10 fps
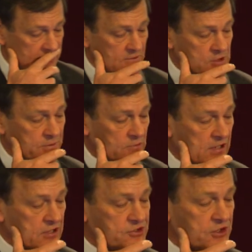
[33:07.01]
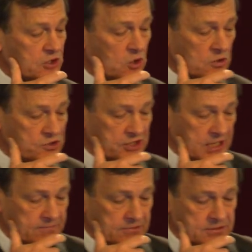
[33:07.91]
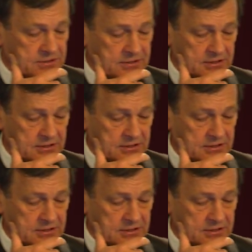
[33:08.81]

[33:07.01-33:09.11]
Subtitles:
was built around a secure escape route